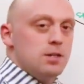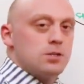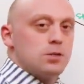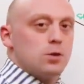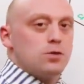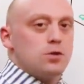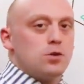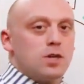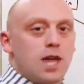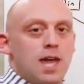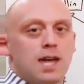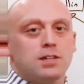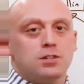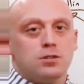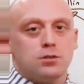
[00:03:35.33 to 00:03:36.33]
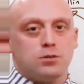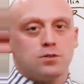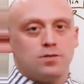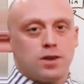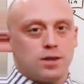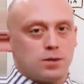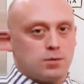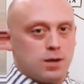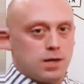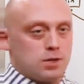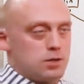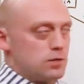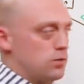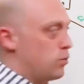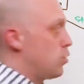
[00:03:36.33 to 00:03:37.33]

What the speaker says: So if you can't use vancomycin